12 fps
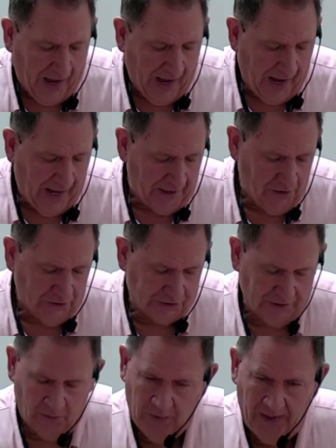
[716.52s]
I
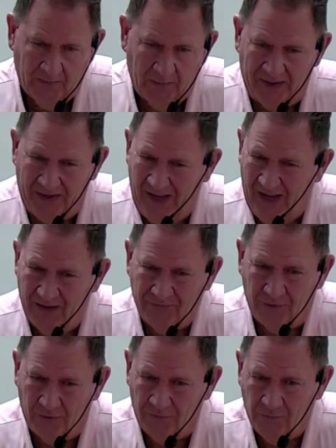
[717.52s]
usually wait about a half
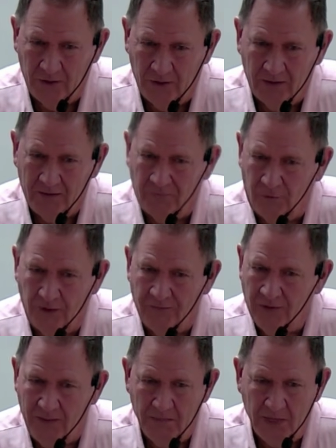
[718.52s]
hour,
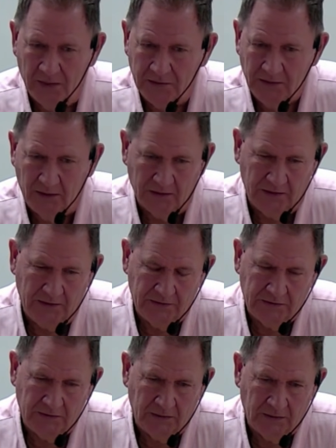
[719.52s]
45 minutes at least.